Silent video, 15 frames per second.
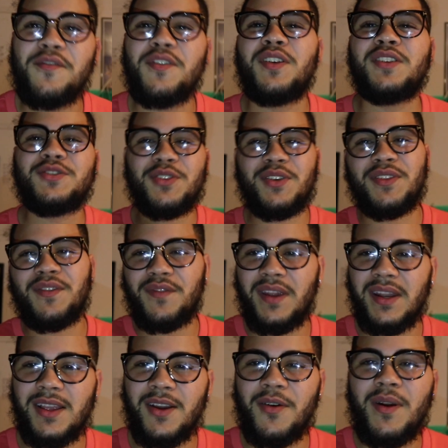if you enjoyed the
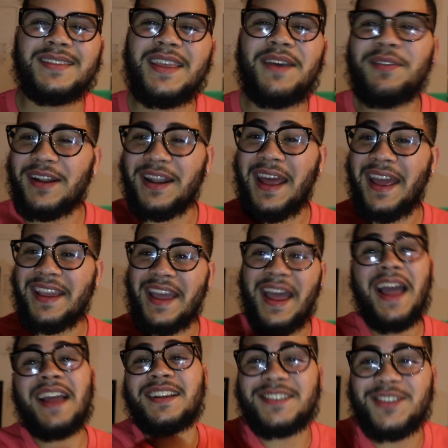video, give it a like
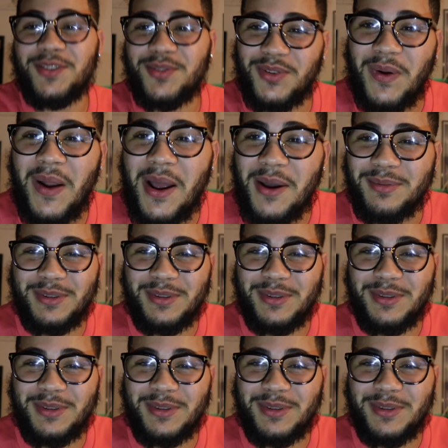and subscribe.